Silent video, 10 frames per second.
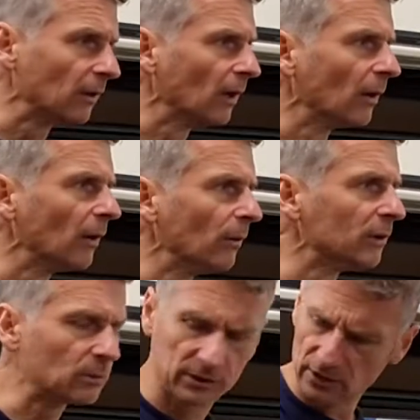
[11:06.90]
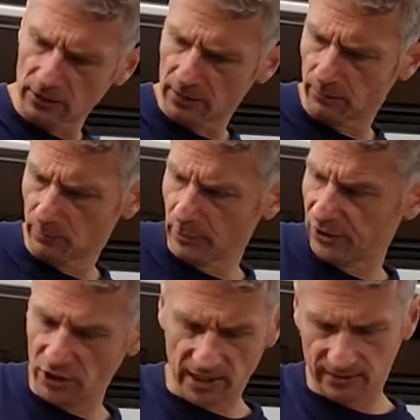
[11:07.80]
know which ones line up with
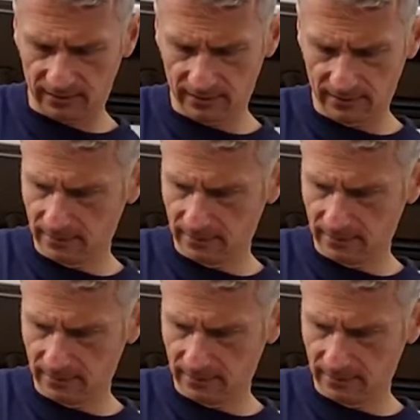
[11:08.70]
which yet.